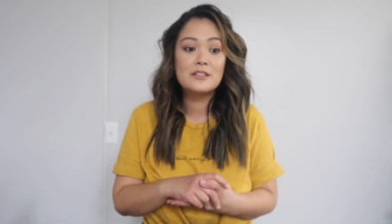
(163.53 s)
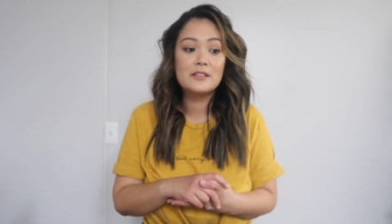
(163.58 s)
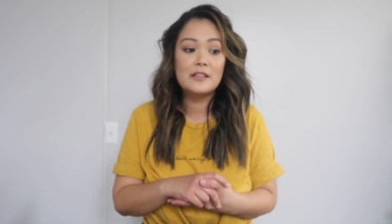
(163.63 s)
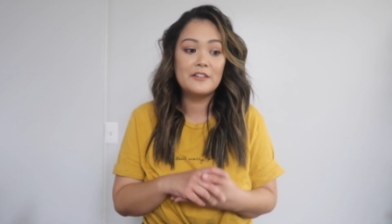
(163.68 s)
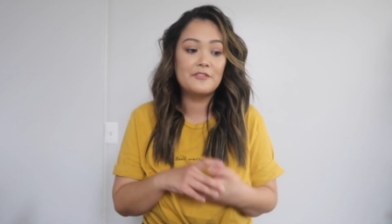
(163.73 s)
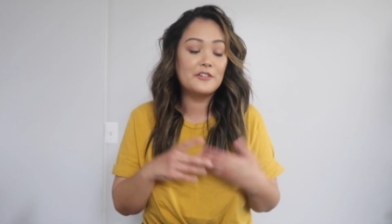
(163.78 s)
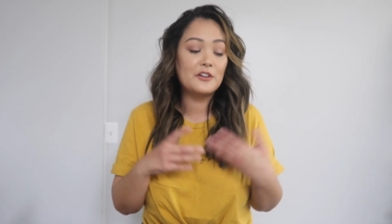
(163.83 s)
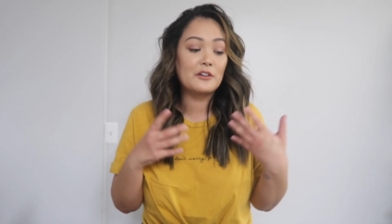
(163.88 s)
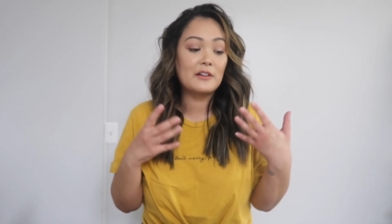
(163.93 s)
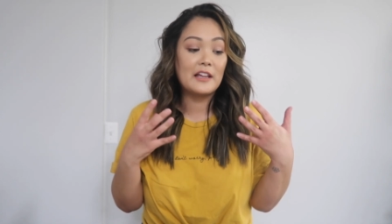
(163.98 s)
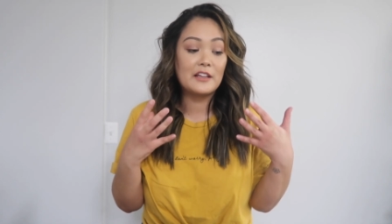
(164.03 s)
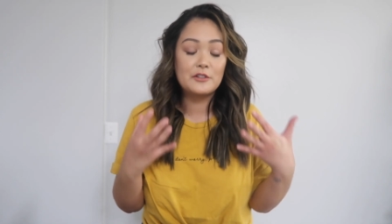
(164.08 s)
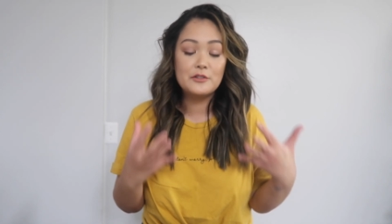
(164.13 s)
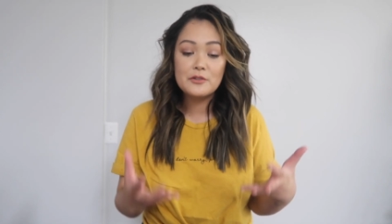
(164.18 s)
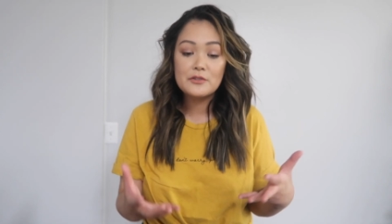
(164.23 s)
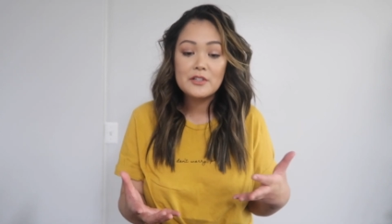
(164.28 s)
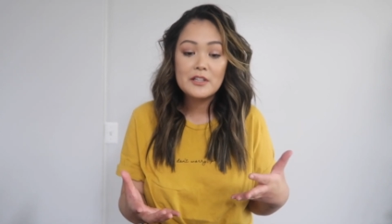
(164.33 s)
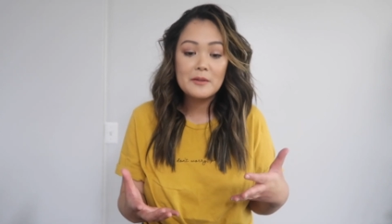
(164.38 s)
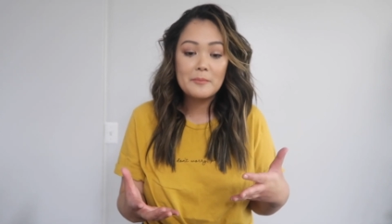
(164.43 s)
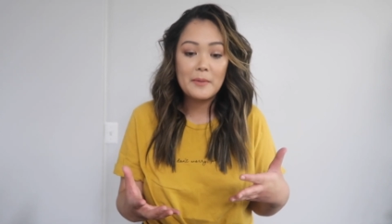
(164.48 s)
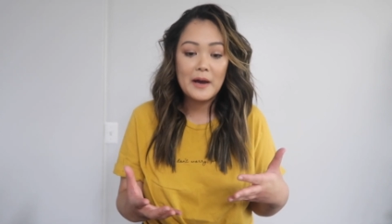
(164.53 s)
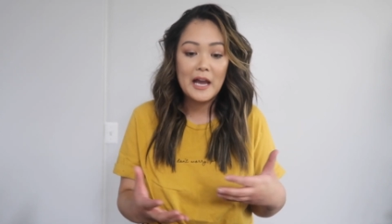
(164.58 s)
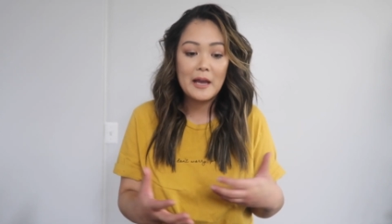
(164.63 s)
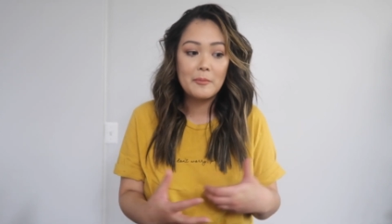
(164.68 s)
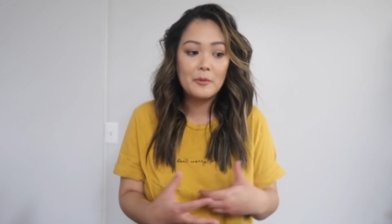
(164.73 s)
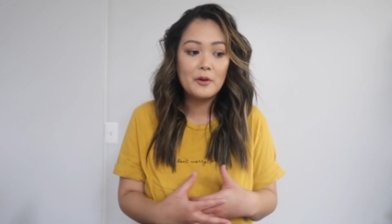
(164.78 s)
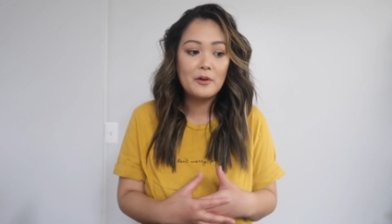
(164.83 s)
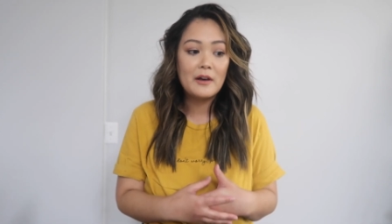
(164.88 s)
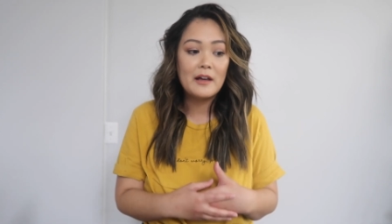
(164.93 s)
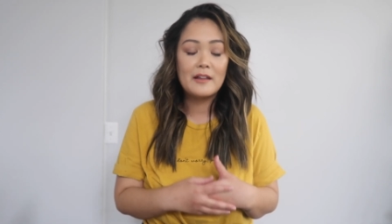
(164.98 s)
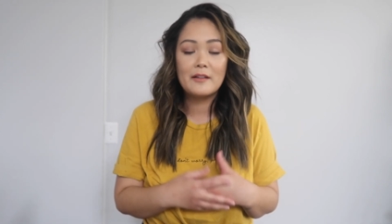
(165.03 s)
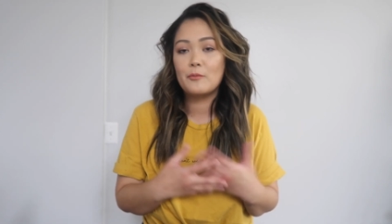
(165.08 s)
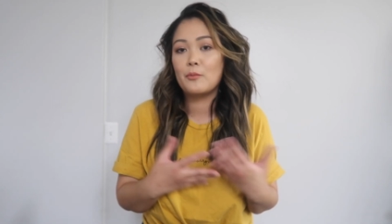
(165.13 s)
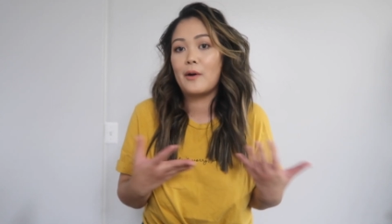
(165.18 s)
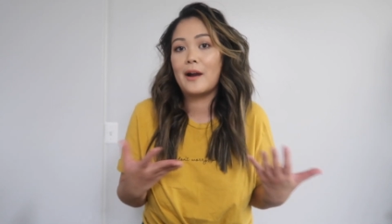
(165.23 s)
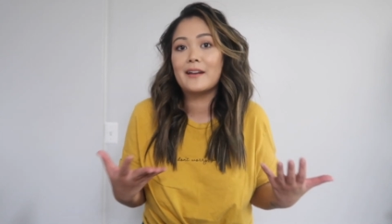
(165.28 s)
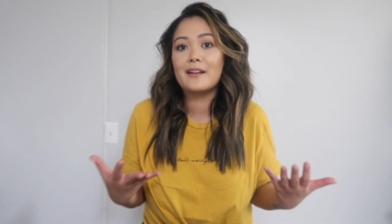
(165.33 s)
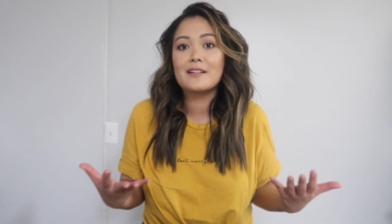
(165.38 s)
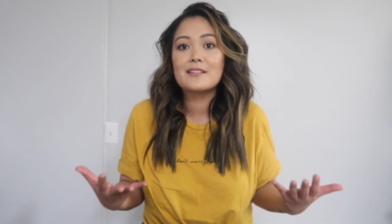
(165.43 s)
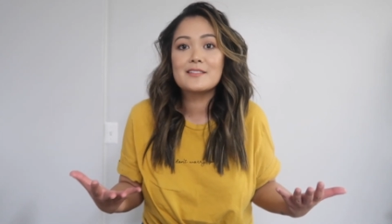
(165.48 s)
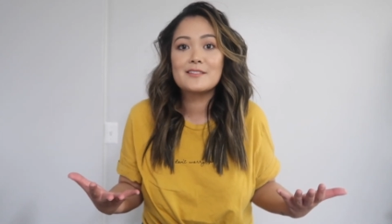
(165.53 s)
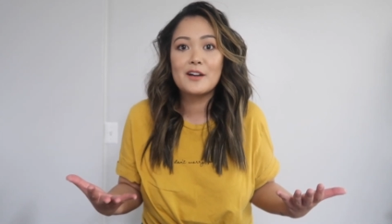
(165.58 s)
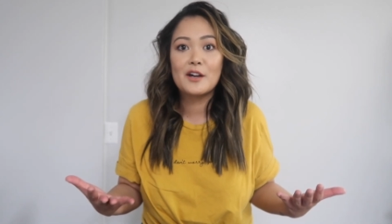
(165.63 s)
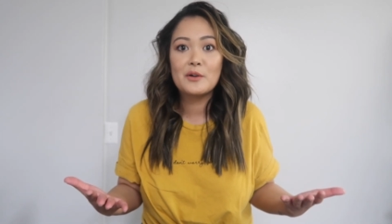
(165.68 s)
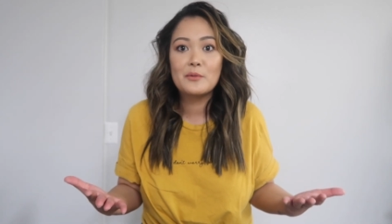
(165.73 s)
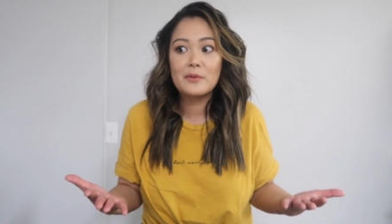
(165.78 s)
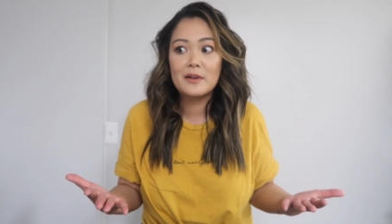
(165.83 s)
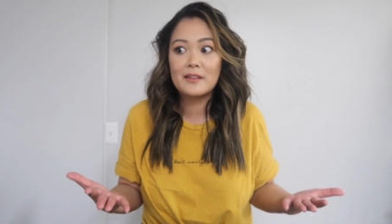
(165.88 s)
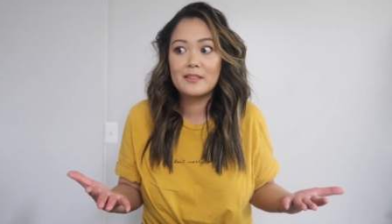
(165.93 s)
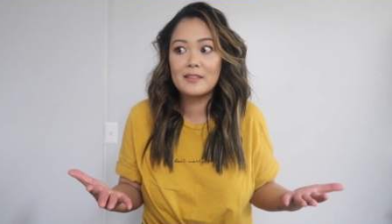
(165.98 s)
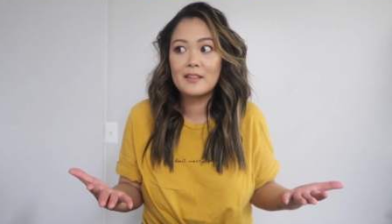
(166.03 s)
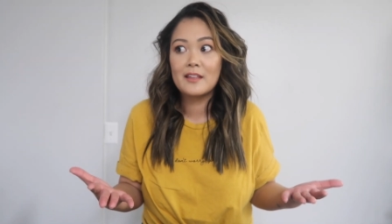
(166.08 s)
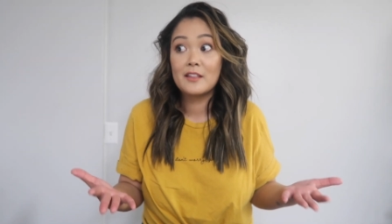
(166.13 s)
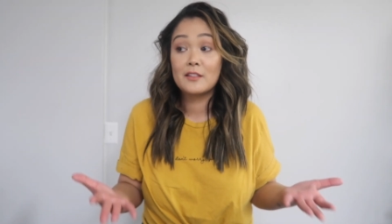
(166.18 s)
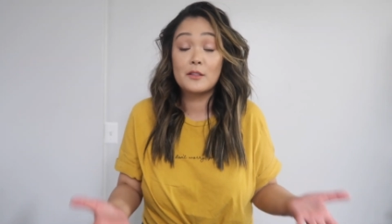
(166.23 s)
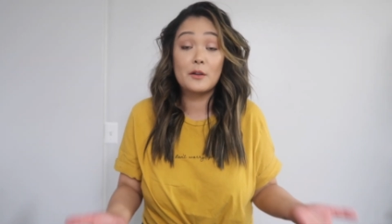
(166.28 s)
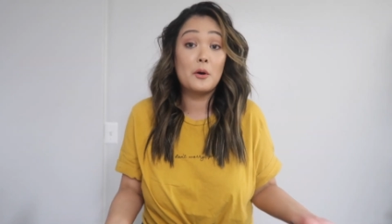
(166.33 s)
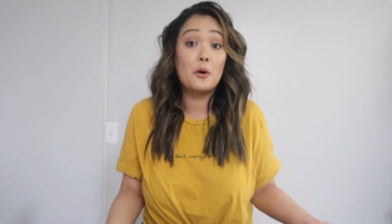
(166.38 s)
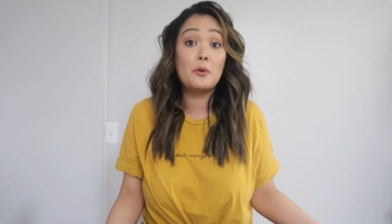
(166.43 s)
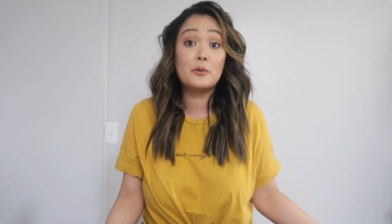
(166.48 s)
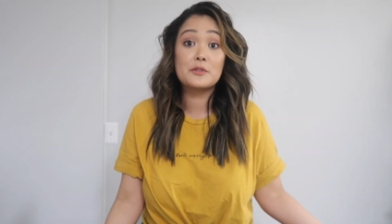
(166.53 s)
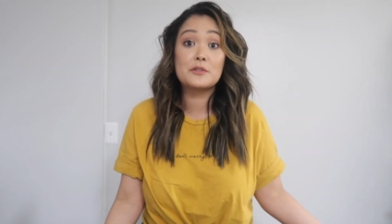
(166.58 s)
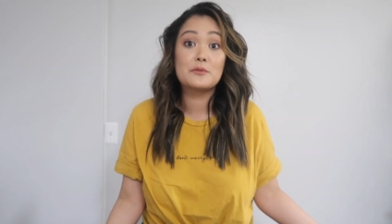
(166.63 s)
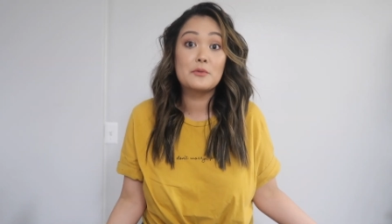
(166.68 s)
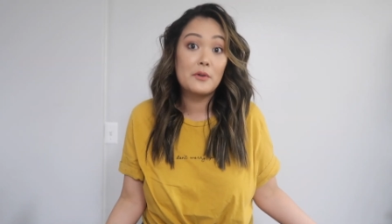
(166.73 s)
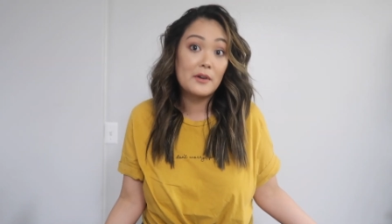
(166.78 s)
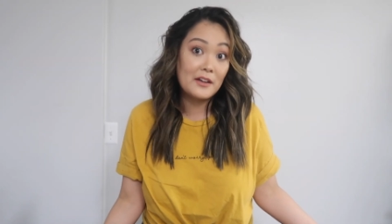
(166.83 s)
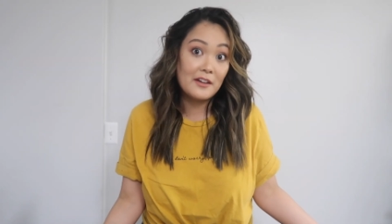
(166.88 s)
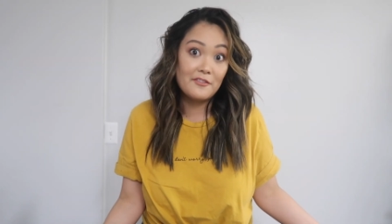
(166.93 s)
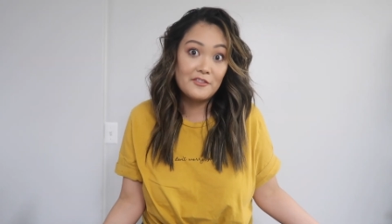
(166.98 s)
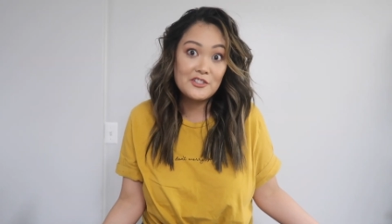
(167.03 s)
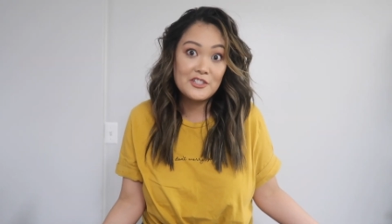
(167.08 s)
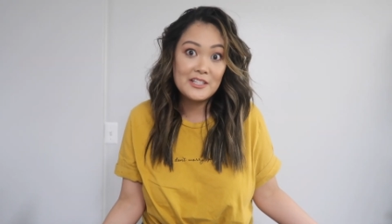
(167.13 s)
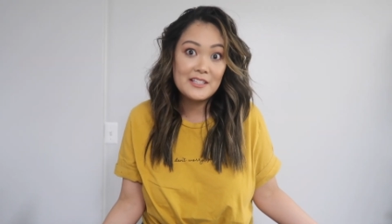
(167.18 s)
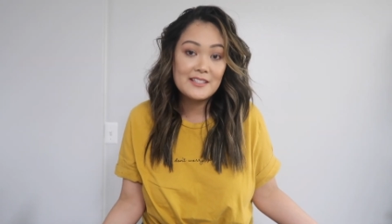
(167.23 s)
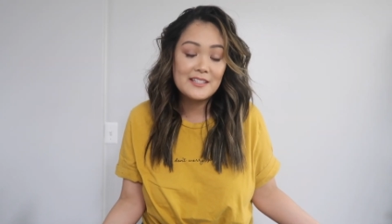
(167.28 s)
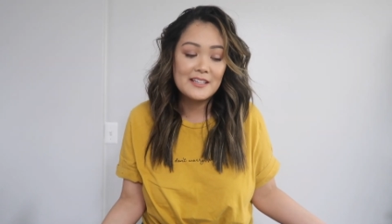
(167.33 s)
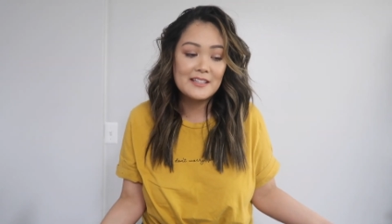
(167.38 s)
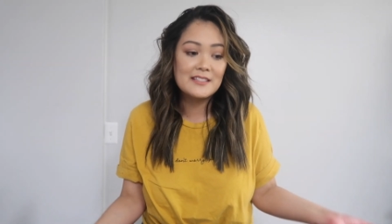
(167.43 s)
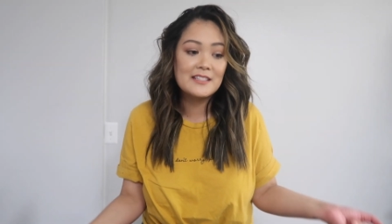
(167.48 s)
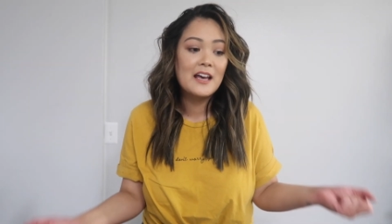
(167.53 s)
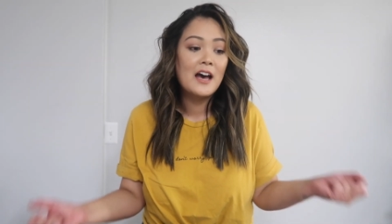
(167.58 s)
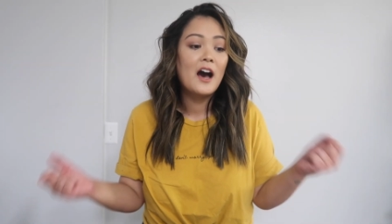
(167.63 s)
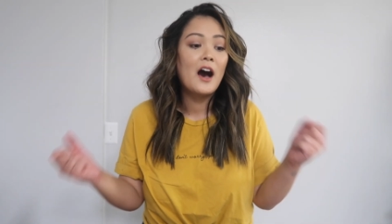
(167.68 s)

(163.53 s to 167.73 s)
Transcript: If you're like new to the Bible, why not start with the whole story of Jesus.